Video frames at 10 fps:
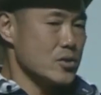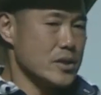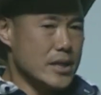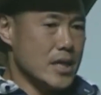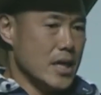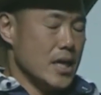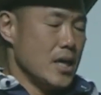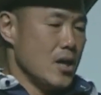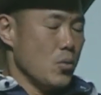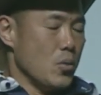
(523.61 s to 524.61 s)
And then
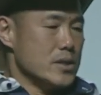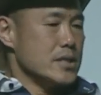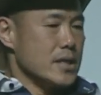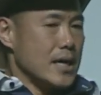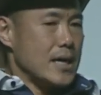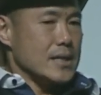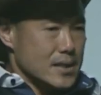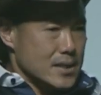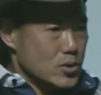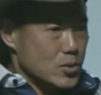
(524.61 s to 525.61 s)
once it got
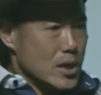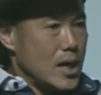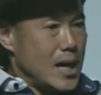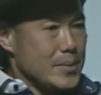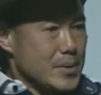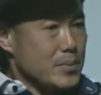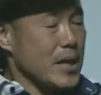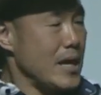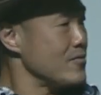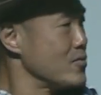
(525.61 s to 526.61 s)
to a common
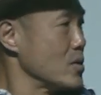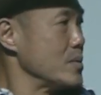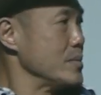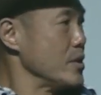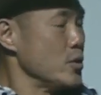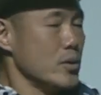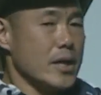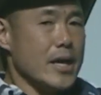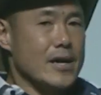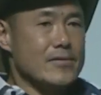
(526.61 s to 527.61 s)
platform, you could
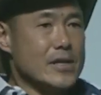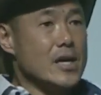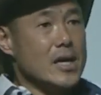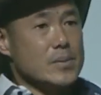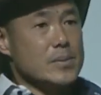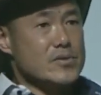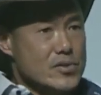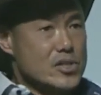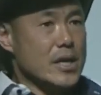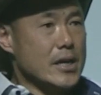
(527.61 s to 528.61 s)
have economies of
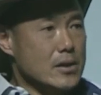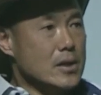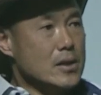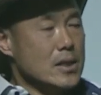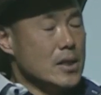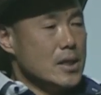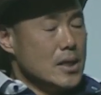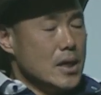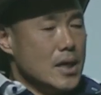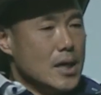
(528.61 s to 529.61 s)
scale
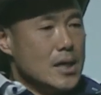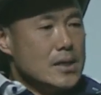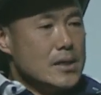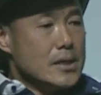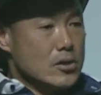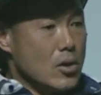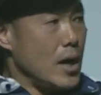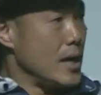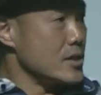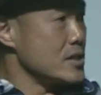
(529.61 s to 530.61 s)
uh, in
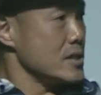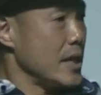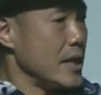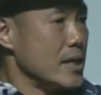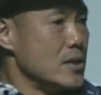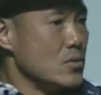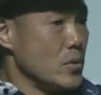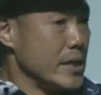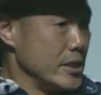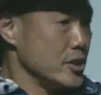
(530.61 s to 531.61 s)
cost and
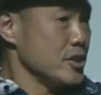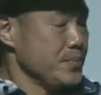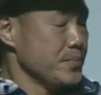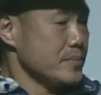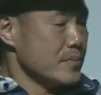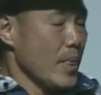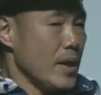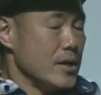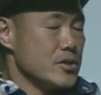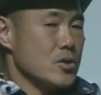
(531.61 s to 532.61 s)
reach
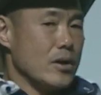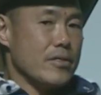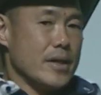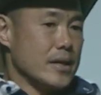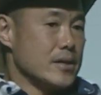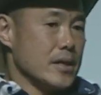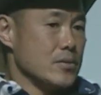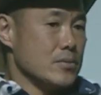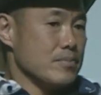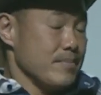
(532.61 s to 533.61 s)
and so I think, you
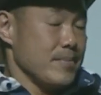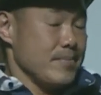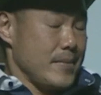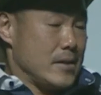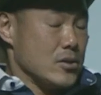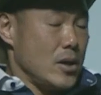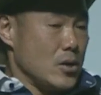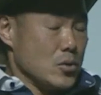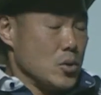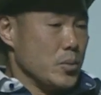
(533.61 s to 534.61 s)
know, I
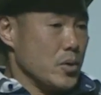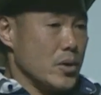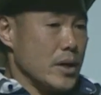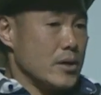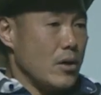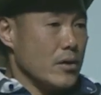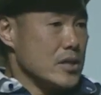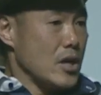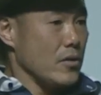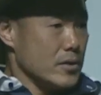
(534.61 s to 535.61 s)
saw Uber and all
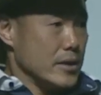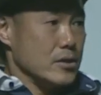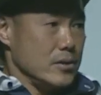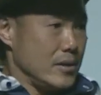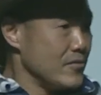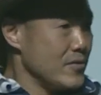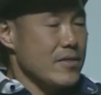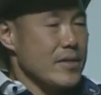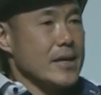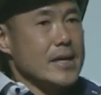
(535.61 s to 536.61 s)
these other like
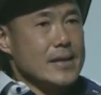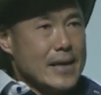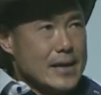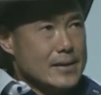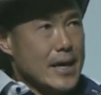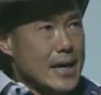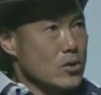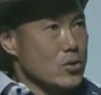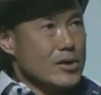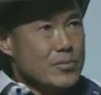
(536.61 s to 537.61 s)
everything in that
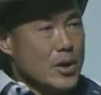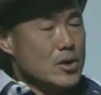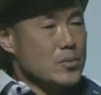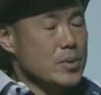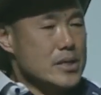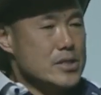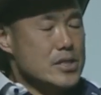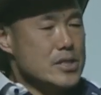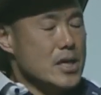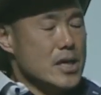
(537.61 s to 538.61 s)
category of marketplaces